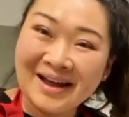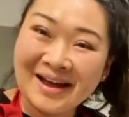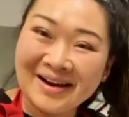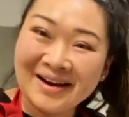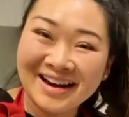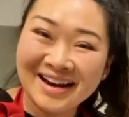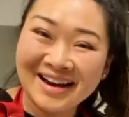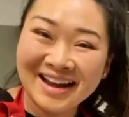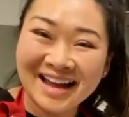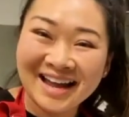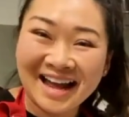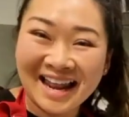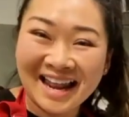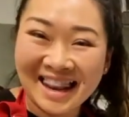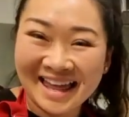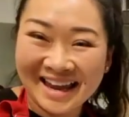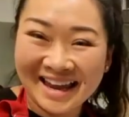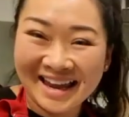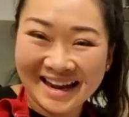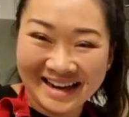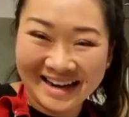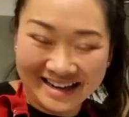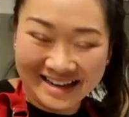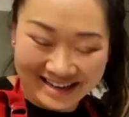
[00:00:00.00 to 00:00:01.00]

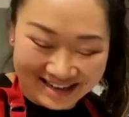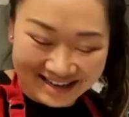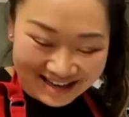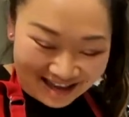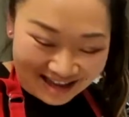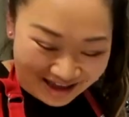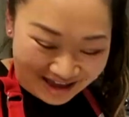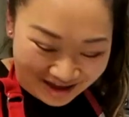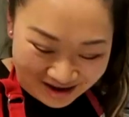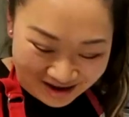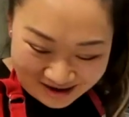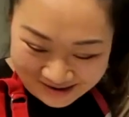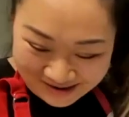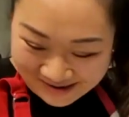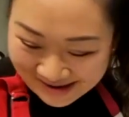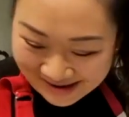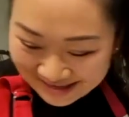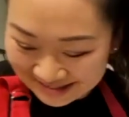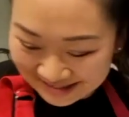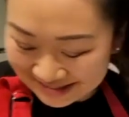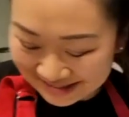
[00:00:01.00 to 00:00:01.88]
Hello. All right.